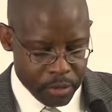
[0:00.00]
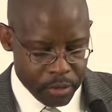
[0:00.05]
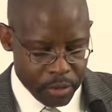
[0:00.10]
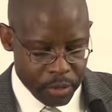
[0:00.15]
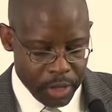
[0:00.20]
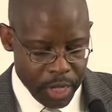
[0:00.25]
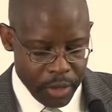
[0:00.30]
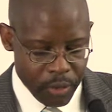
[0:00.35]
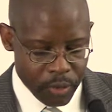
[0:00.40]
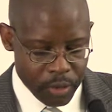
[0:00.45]
So
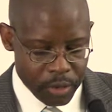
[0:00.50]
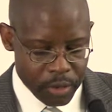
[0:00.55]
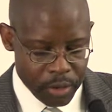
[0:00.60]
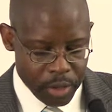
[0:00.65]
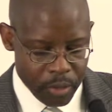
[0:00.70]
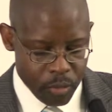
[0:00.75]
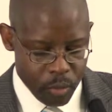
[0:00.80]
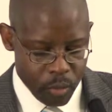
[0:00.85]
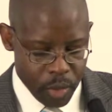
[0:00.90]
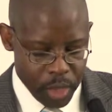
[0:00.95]
that was
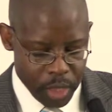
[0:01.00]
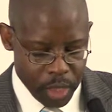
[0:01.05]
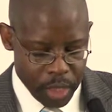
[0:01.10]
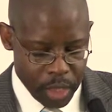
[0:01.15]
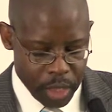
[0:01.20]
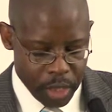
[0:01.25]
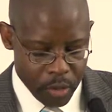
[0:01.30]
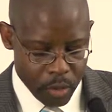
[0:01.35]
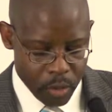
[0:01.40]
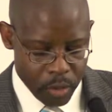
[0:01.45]
really
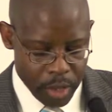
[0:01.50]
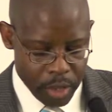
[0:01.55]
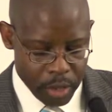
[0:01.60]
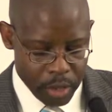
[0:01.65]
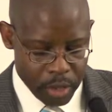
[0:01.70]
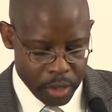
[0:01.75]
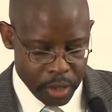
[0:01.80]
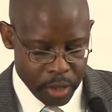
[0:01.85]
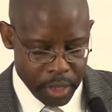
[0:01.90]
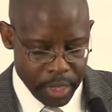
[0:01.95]

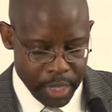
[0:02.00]
critical